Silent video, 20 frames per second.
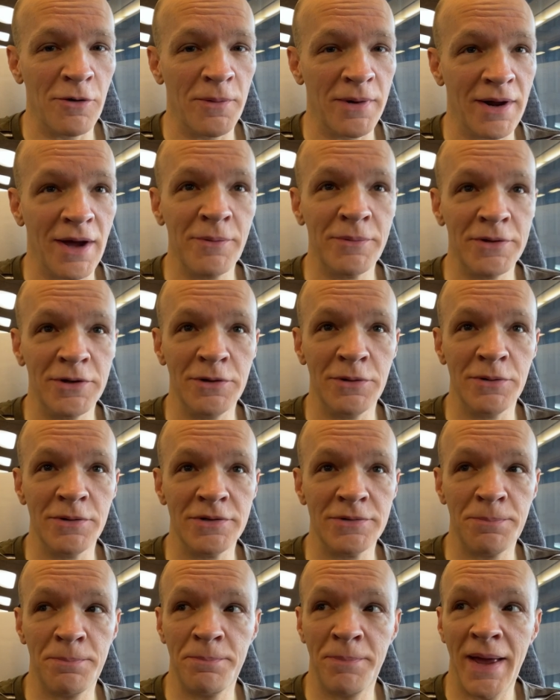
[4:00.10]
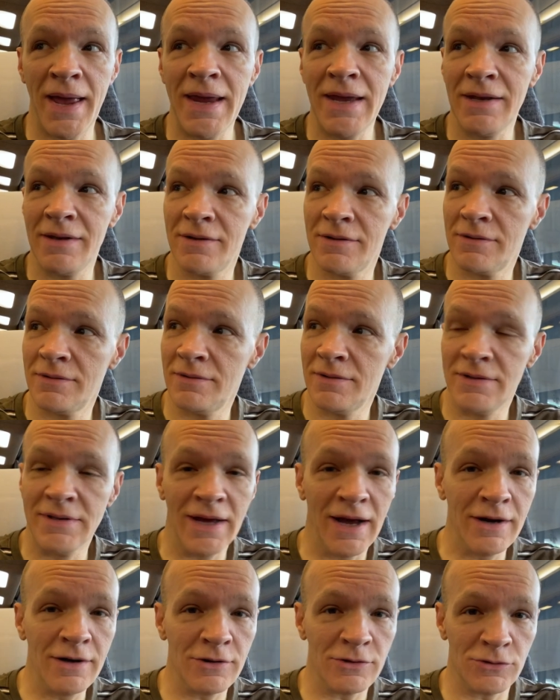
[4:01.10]
what I would do is paint
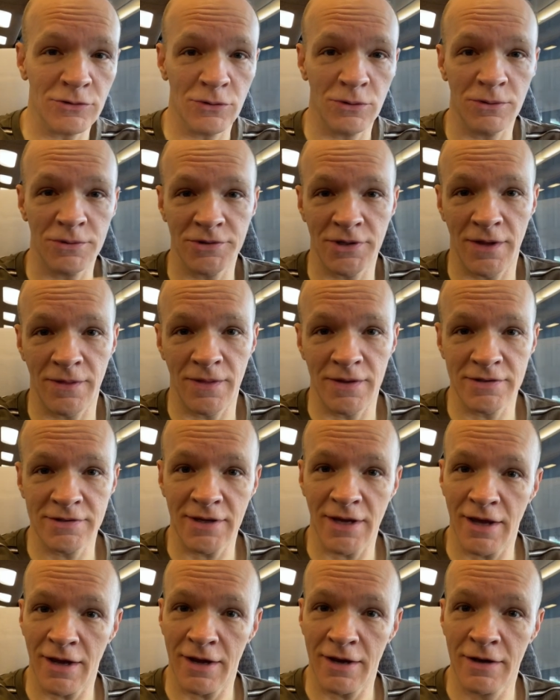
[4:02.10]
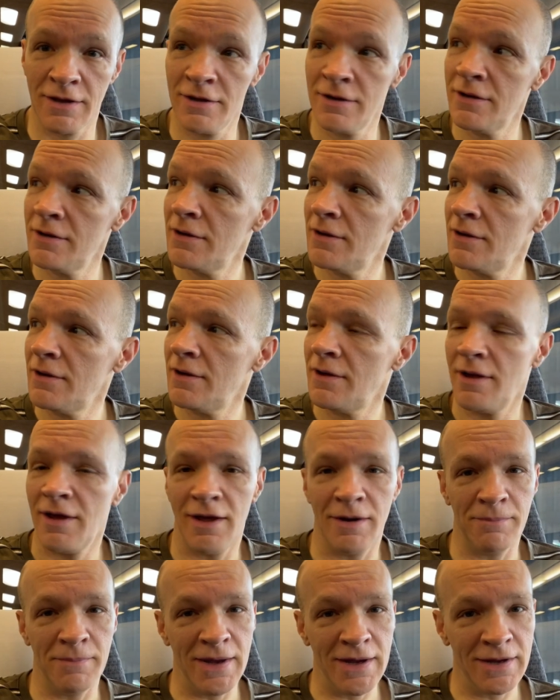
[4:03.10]
dinosaurs on the side
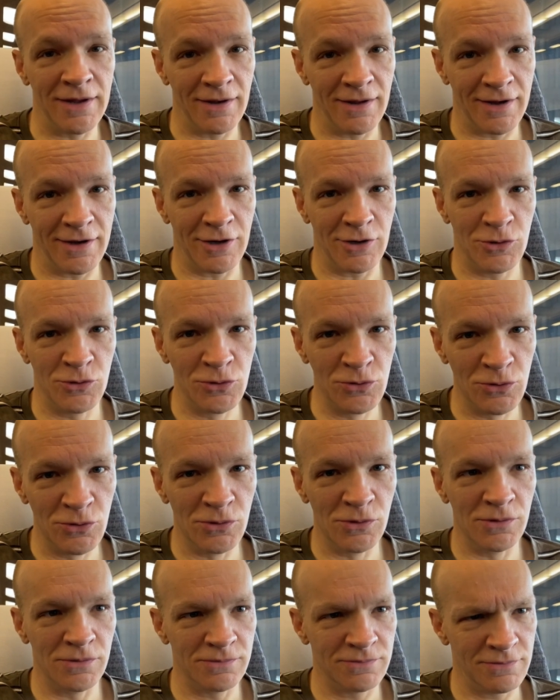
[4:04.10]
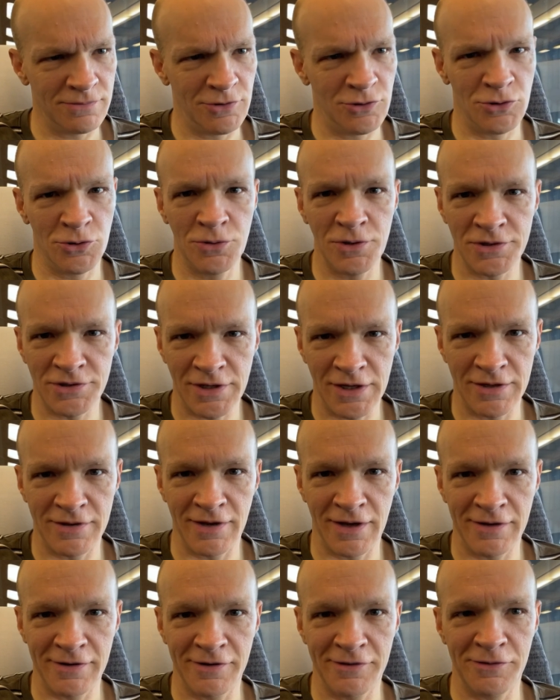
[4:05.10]
and make it like a cool touristy
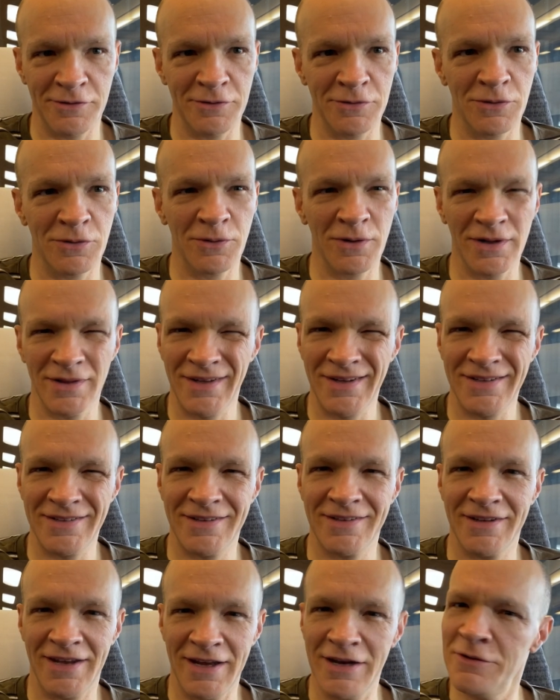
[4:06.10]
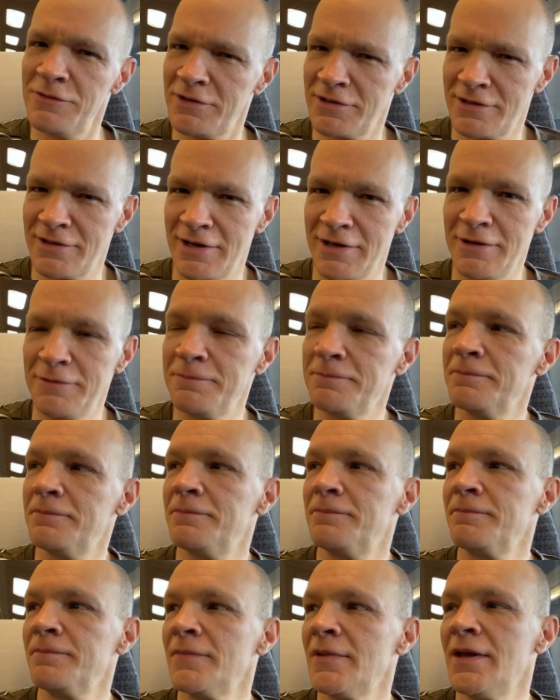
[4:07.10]
thing to do, or at least interesting.
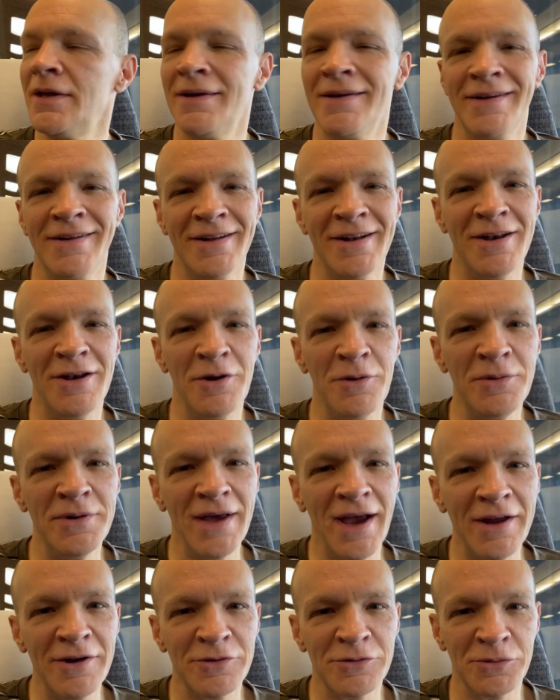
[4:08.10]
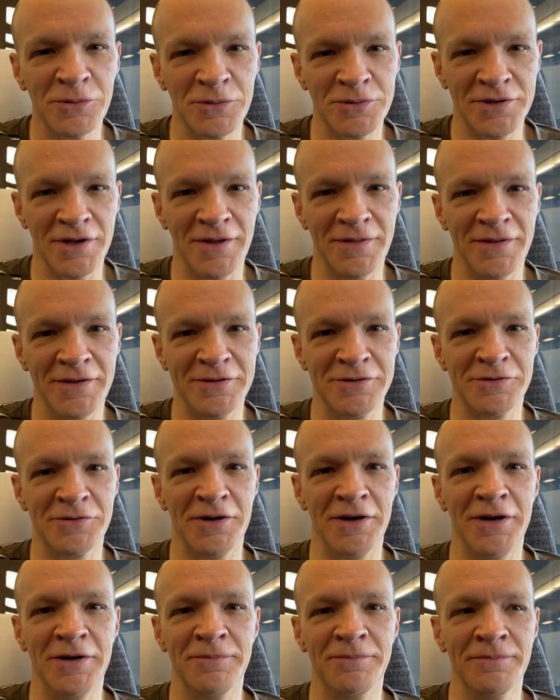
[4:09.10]
No dinosaurs on this
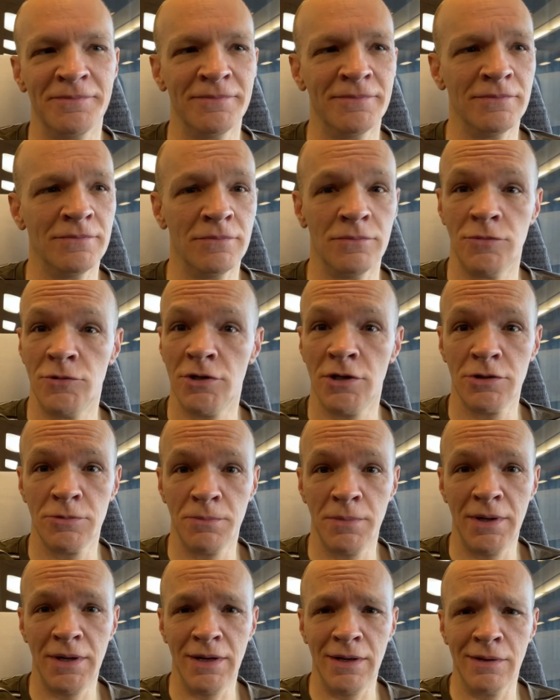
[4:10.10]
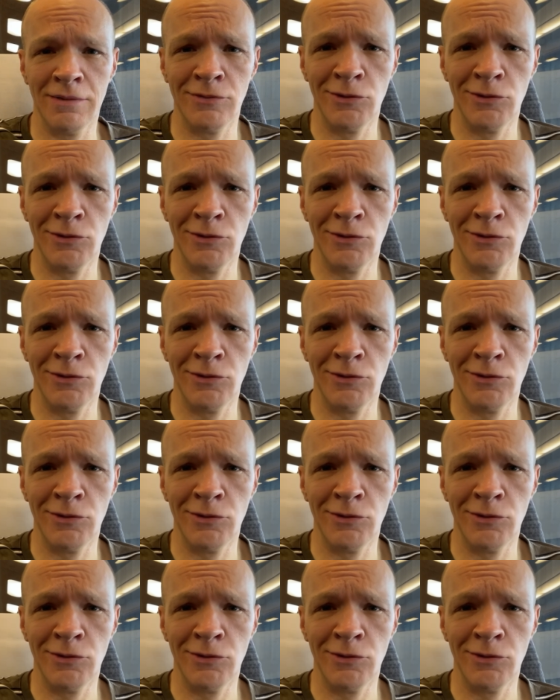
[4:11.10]
train, just me.